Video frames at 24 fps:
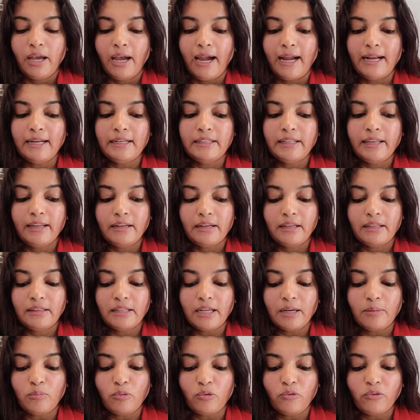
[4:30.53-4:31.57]
And there in
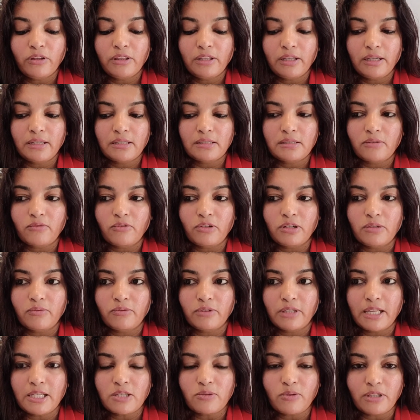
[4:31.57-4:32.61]
that movie there's
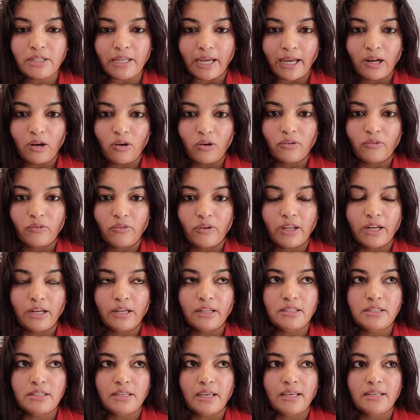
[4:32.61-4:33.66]
one dialogue where
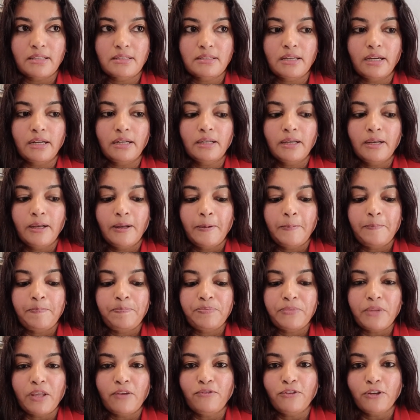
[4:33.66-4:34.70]
it says that
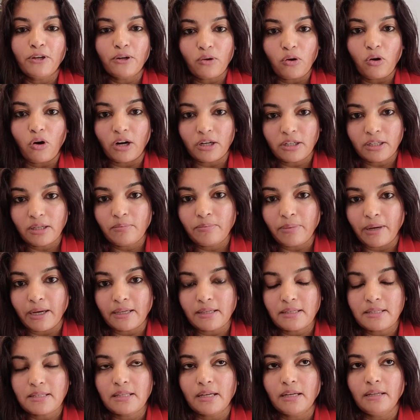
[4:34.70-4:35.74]
if you're caught in
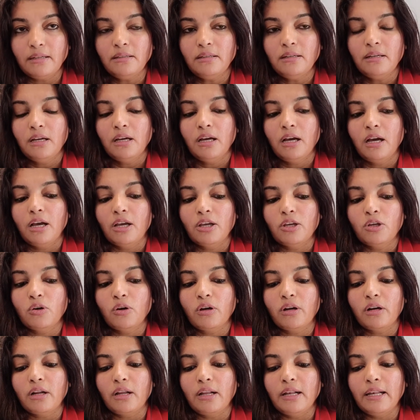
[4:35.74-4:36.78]
Pakistan,
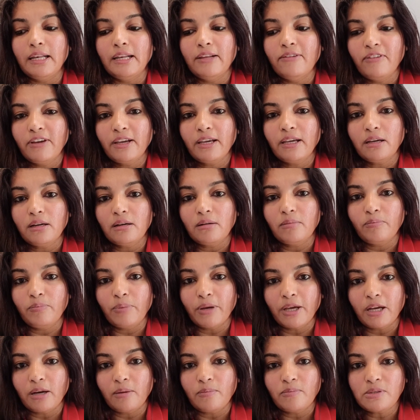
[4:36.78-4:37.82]
your living
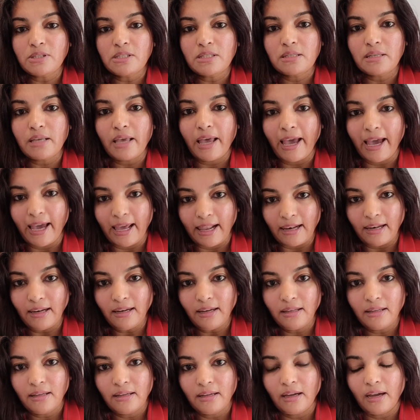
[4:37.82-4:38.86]
becomes hell
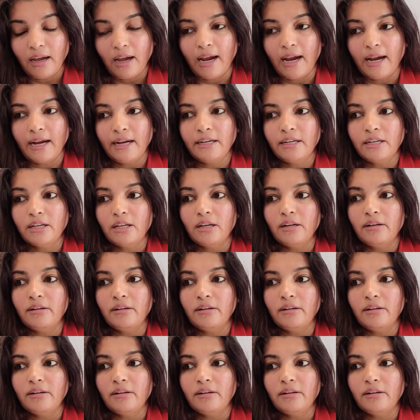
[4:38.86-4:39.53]
and